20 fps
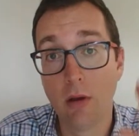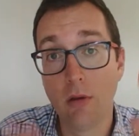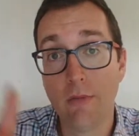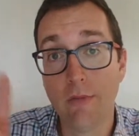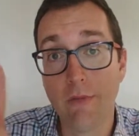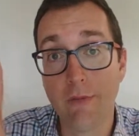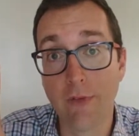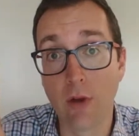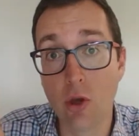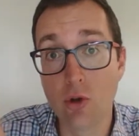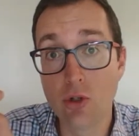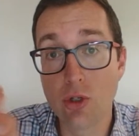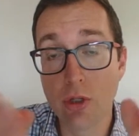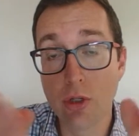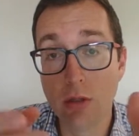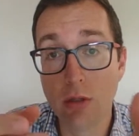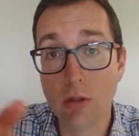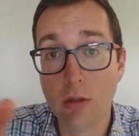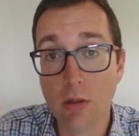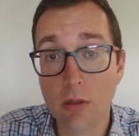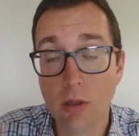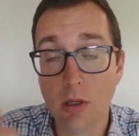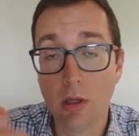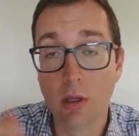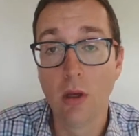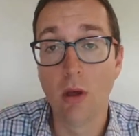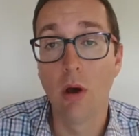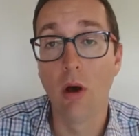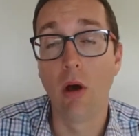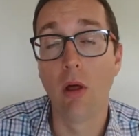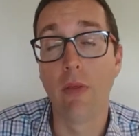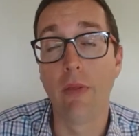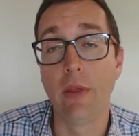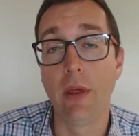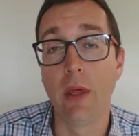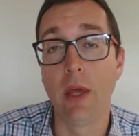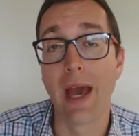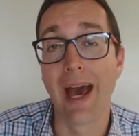floated on the